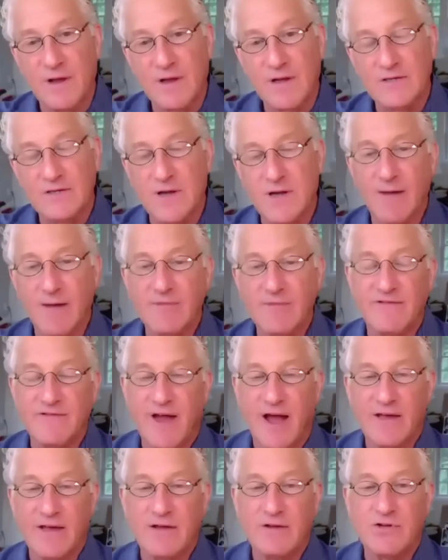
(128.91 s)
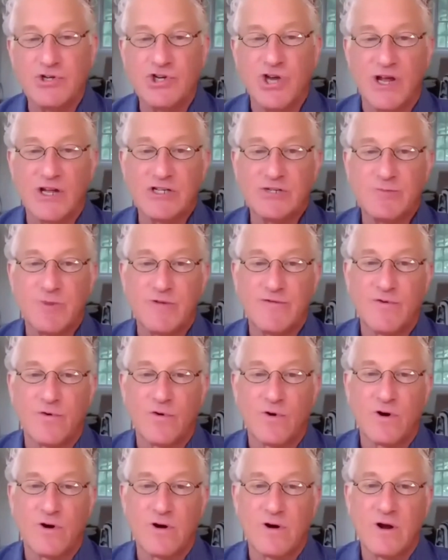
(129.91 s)
climb the value chains
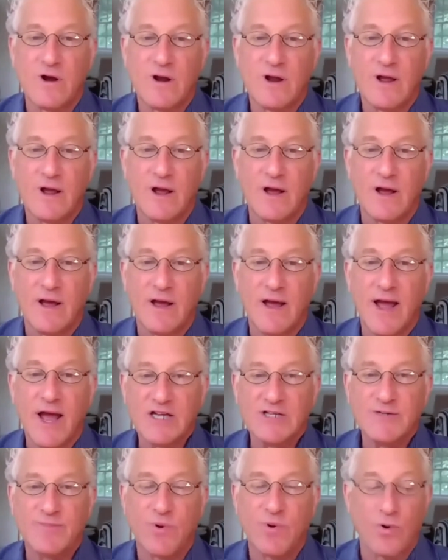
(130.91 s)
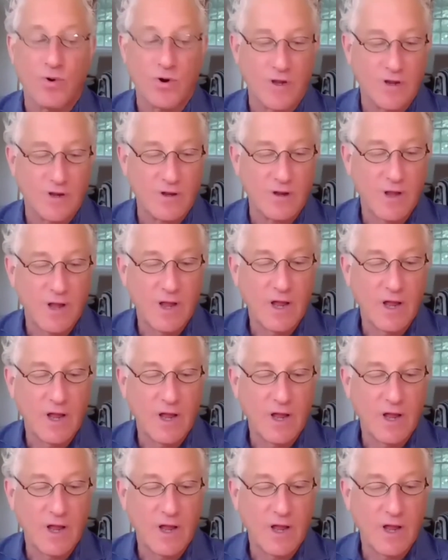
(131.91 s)
before exporting,